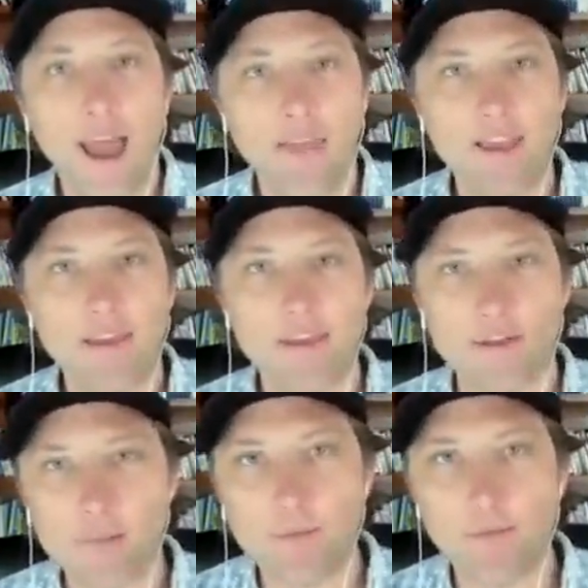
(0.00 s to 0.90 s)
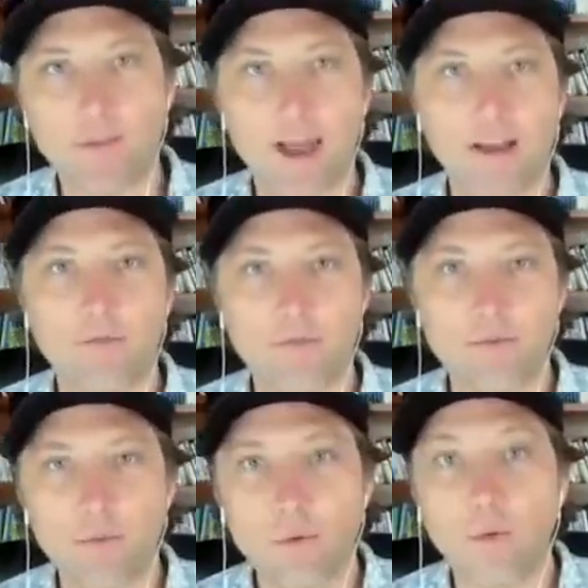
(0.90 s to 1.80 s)
And then there's people like
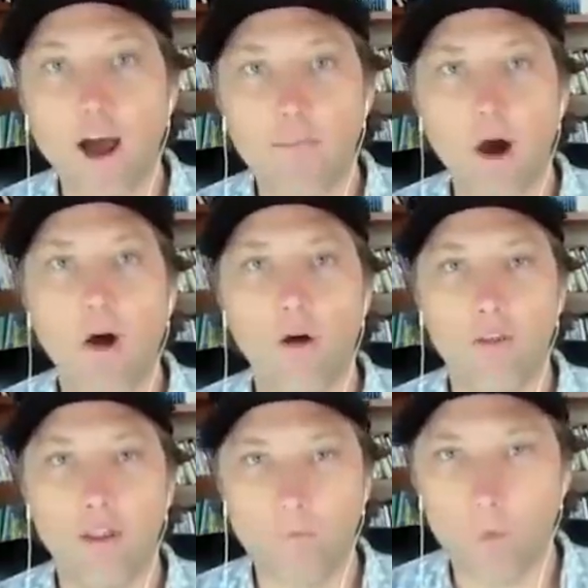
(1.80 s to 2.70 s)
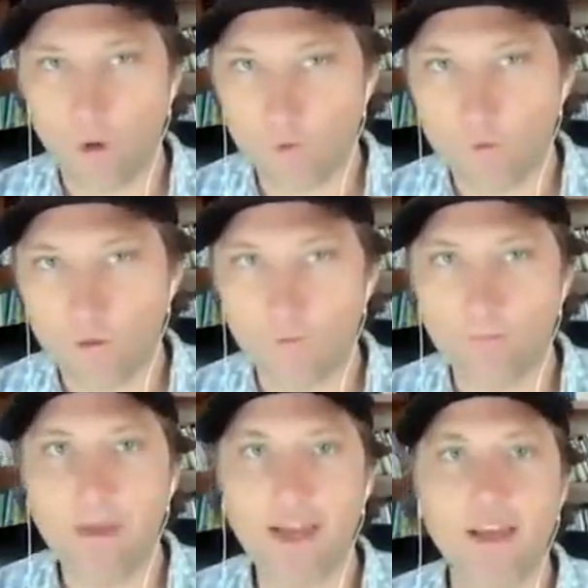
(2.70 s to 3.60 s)
Ron Paul that have warned for
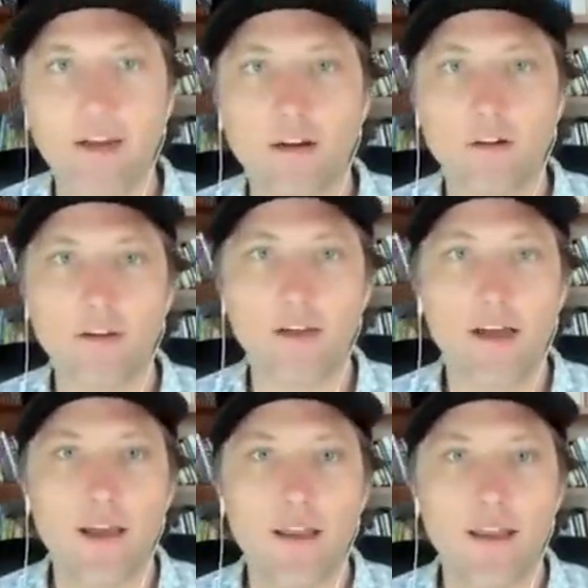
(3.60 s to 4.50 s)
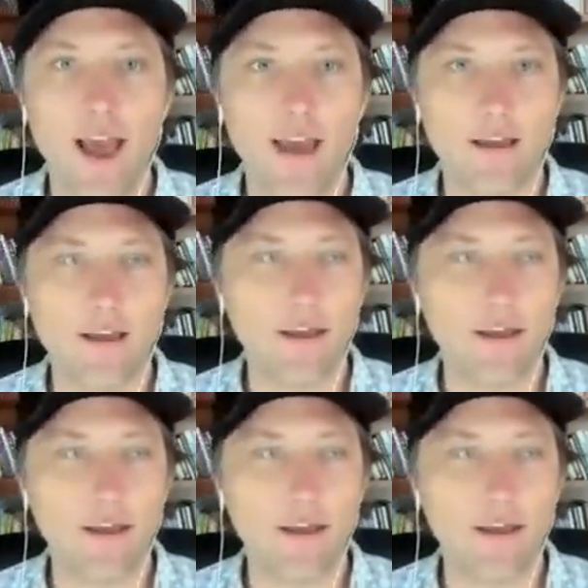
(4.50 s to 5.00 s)
many years that